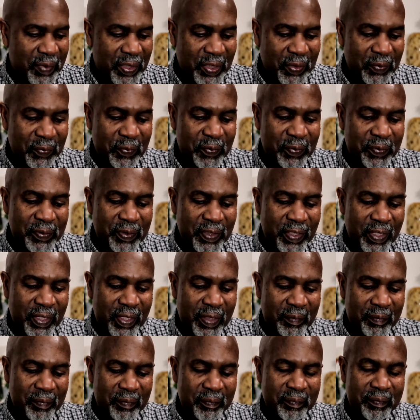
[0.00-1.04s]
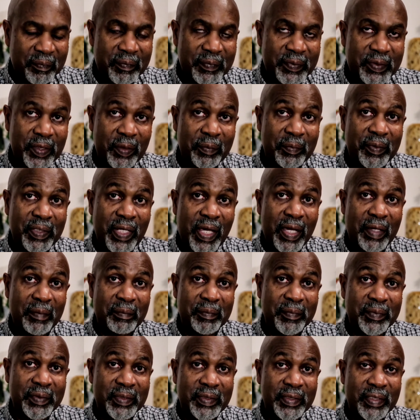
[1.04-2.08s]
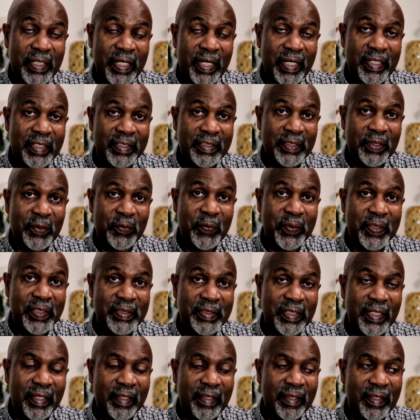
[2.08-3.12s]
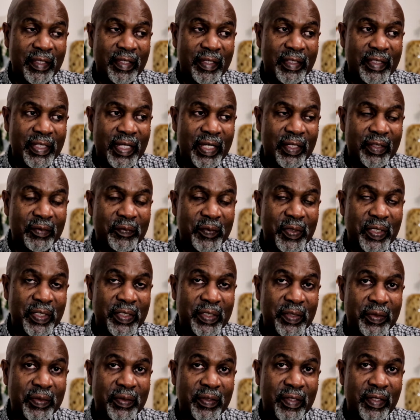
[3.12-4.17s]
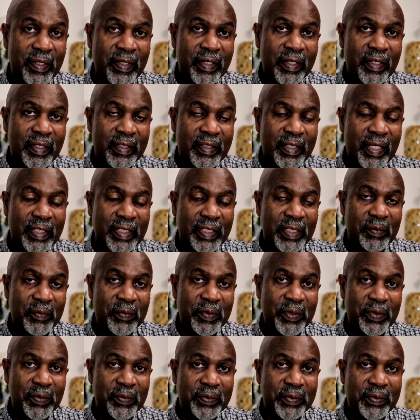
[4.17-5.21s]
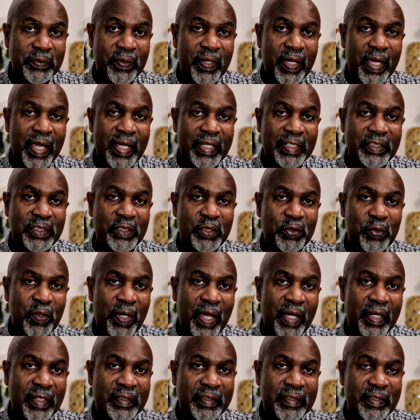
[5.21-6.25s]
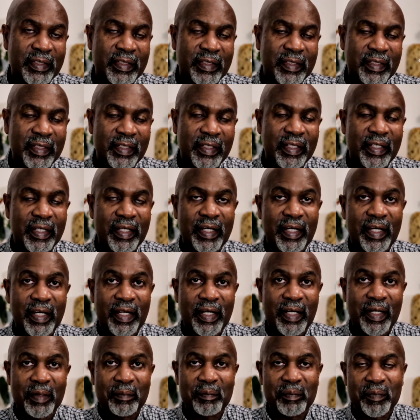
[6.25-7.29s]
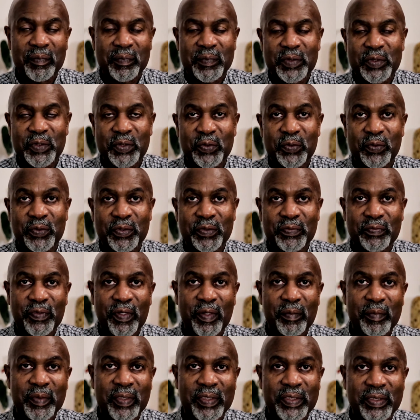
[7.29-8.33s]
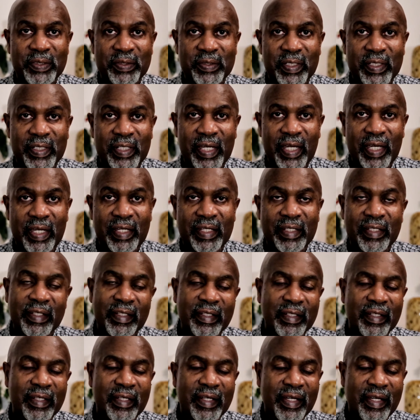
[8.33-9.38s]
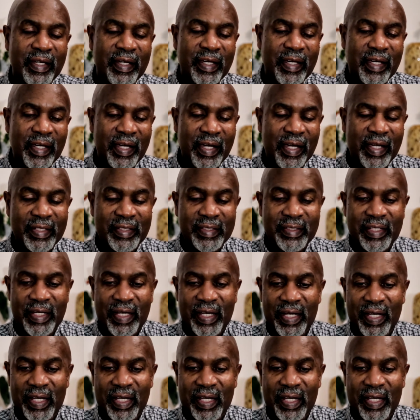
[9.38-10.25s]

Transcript: he would sometimes he had a squeezing thing that where he would use to extract juice from the sugar cane, and